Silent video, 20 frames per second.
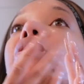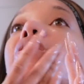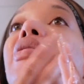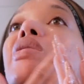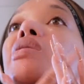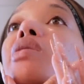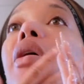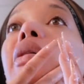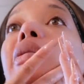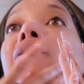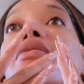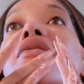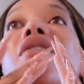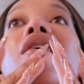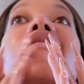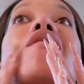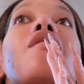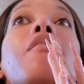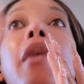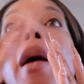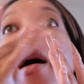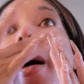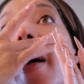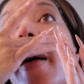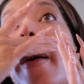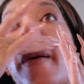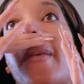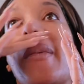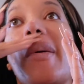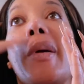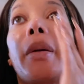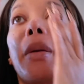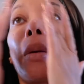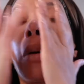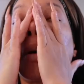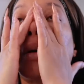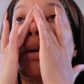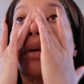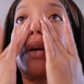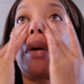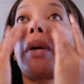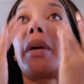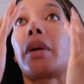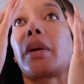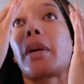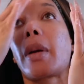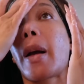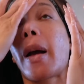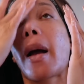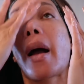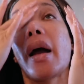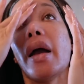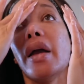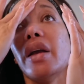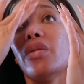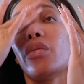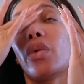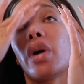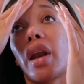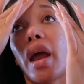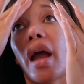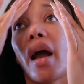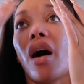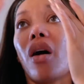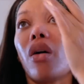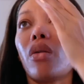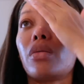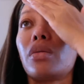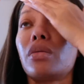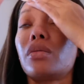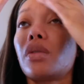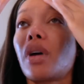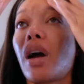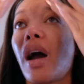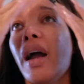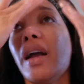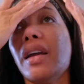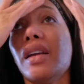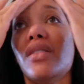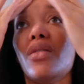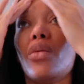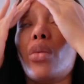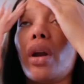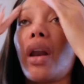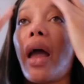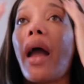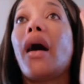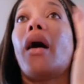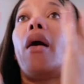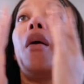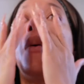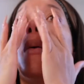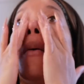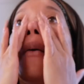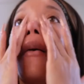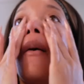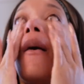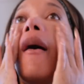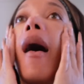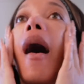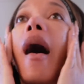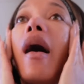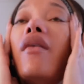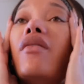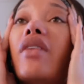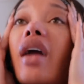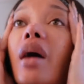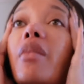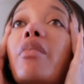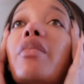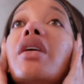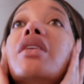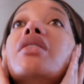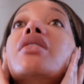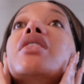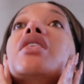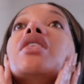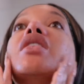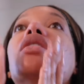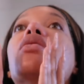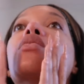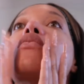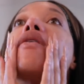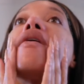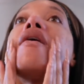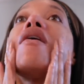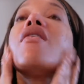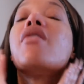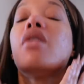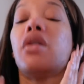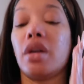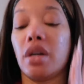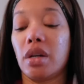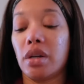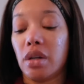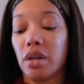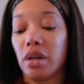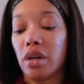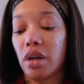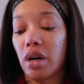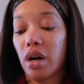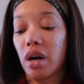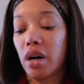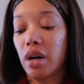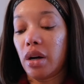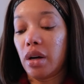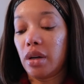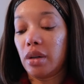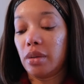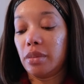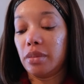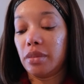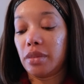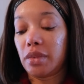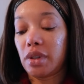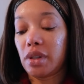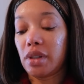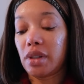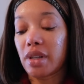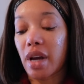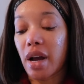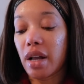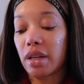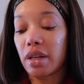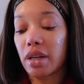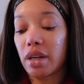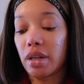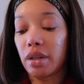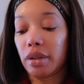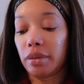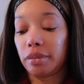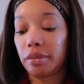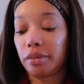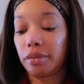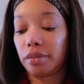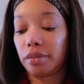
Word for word: since I started my retinoid journey? I ain't went out. I ain't even went out. I have not been anywhere um, since Thailand.